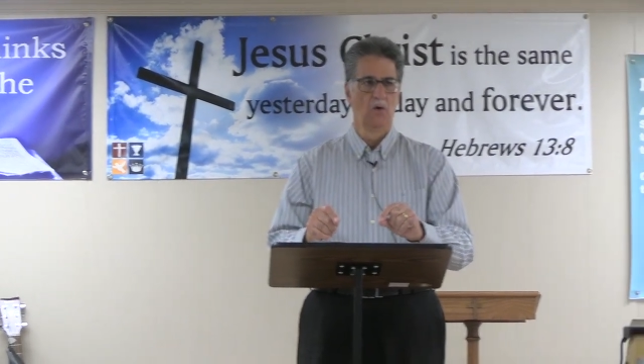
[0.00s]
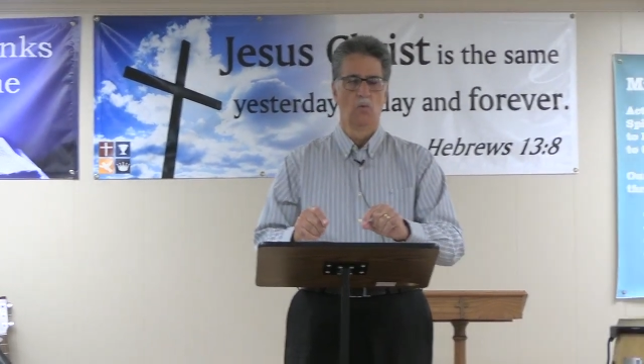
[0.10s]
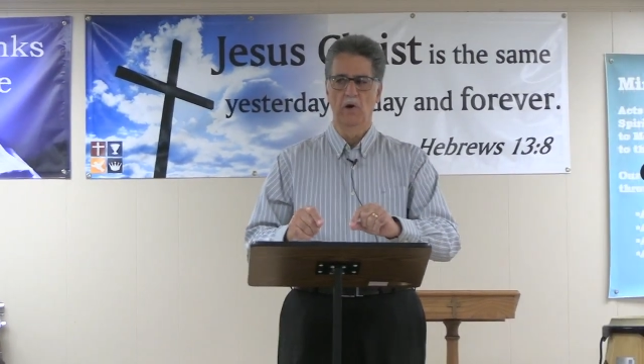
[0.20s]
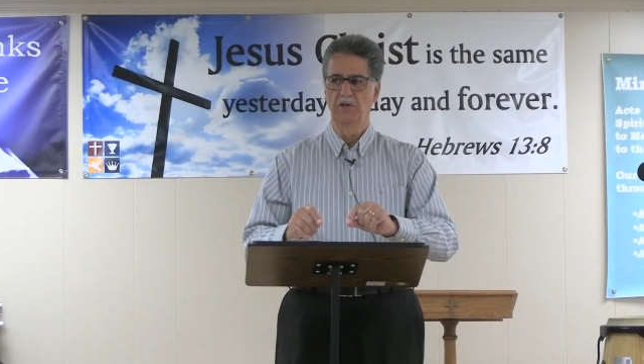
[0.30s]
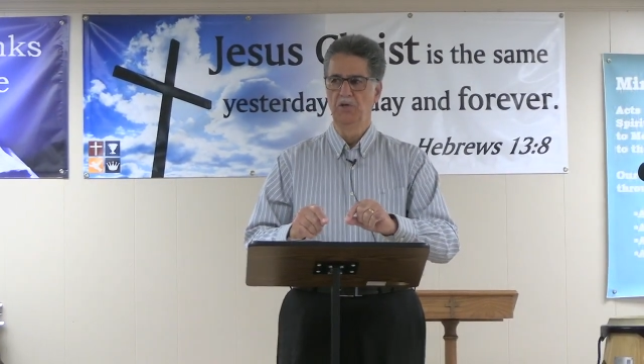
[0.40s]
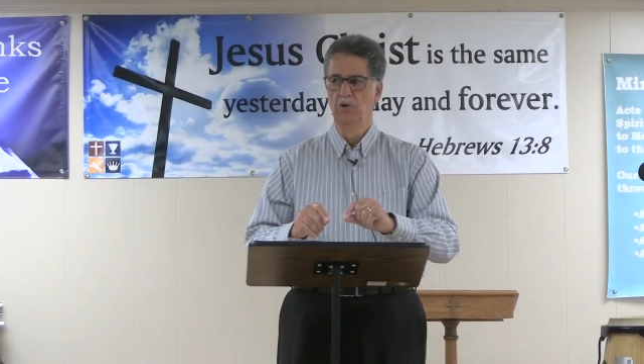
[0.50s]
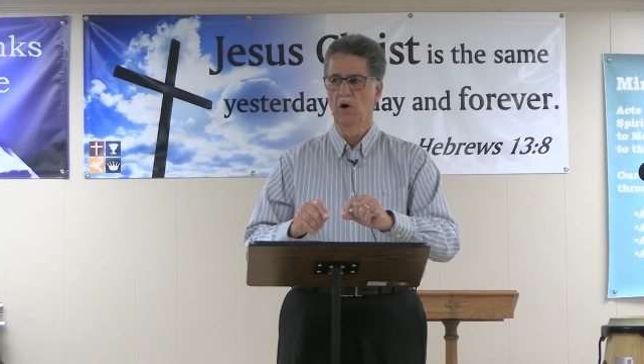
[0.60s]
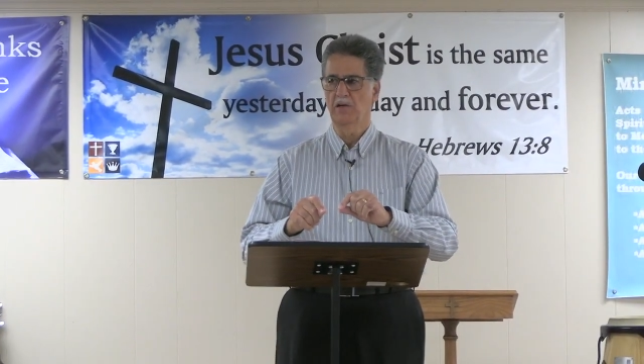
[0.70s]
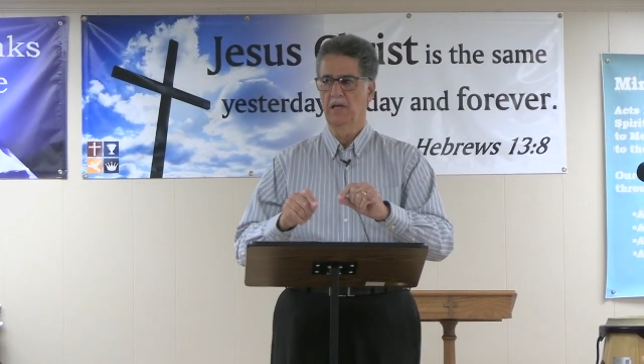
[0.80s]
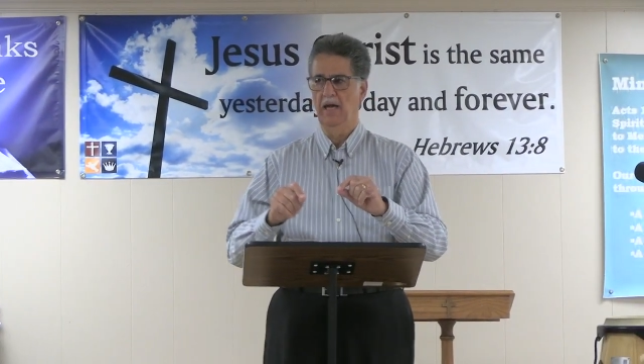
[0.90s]
where you
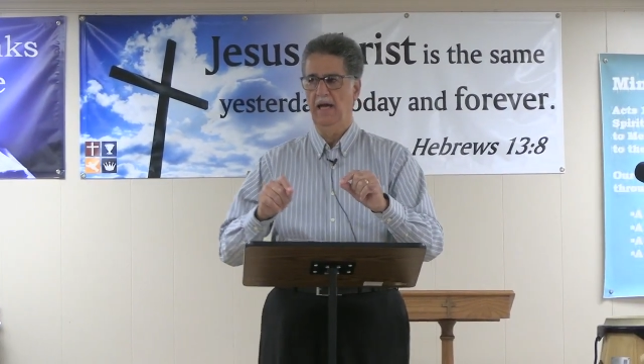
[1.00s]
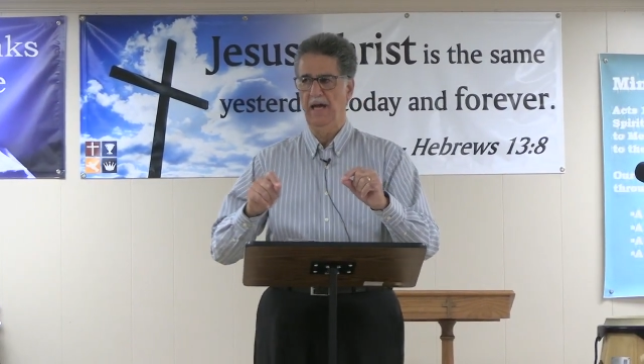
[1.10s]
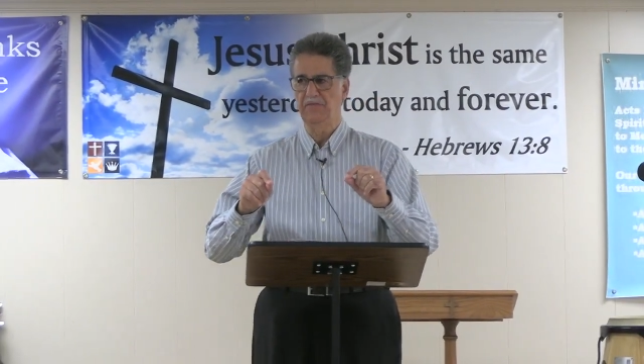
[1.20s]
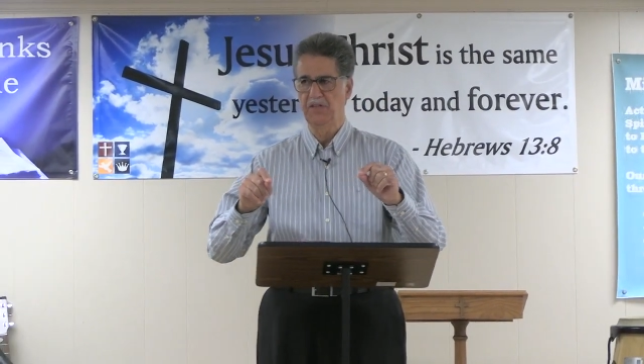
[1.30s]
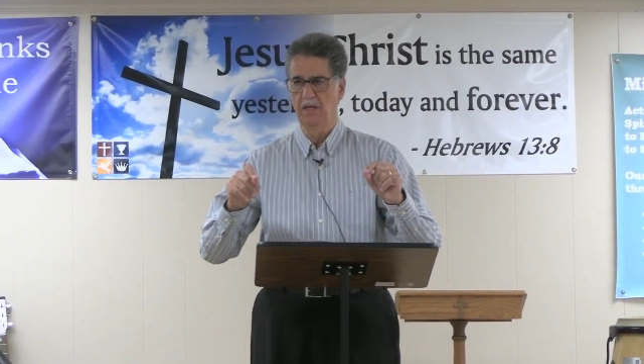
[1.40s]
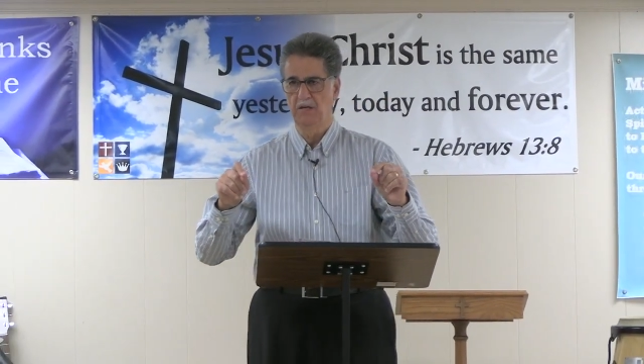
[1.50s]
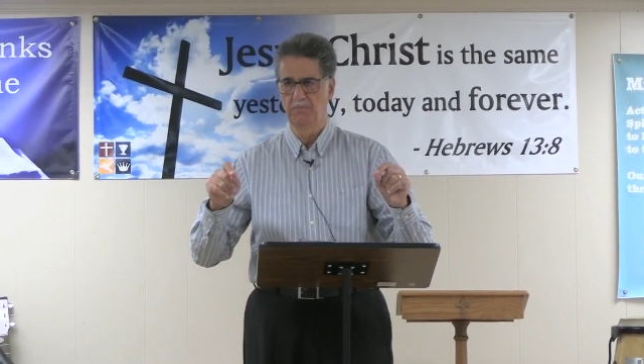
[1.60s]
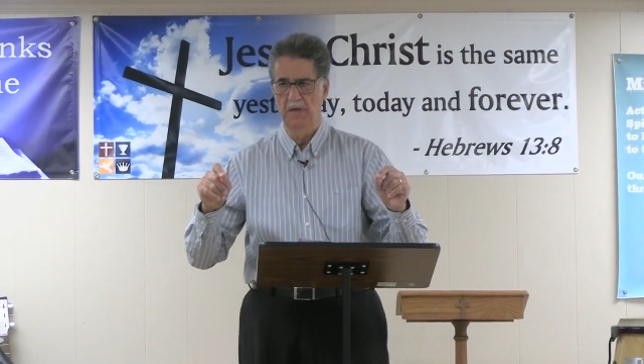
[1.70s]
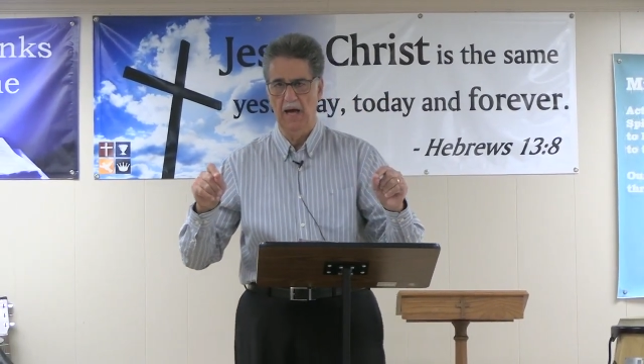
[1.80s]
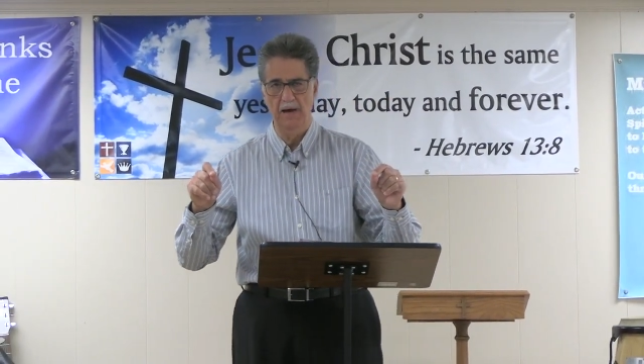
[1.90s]
are going to have to
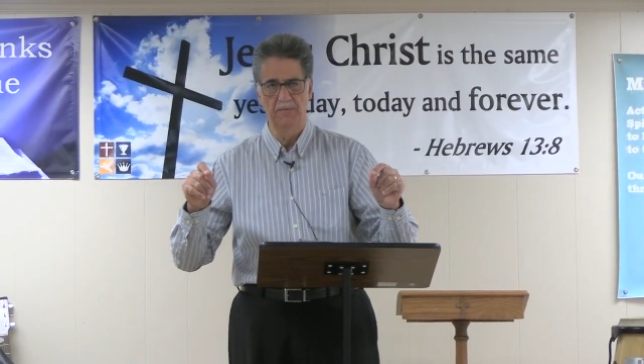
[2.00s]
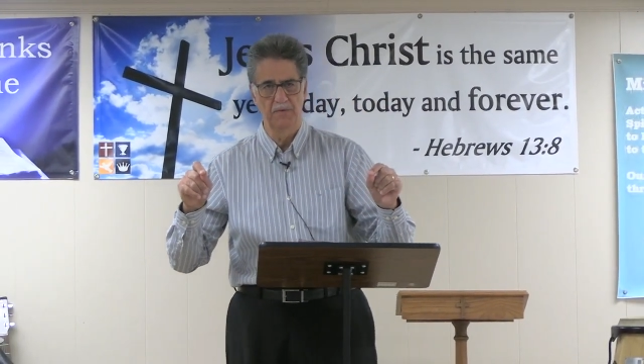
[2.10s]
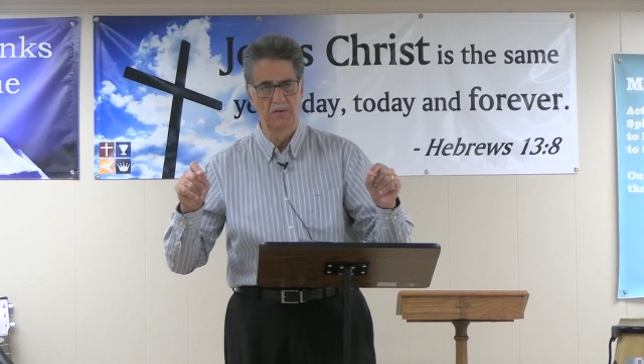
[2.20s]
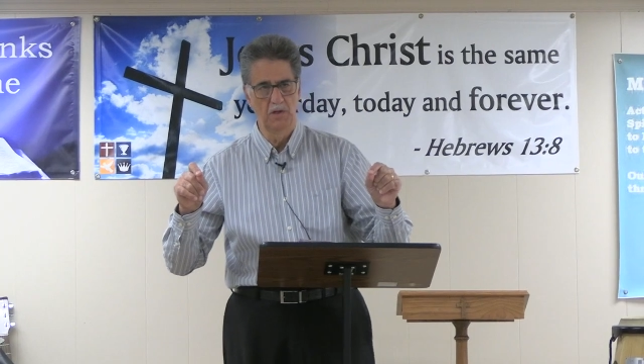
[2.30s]
have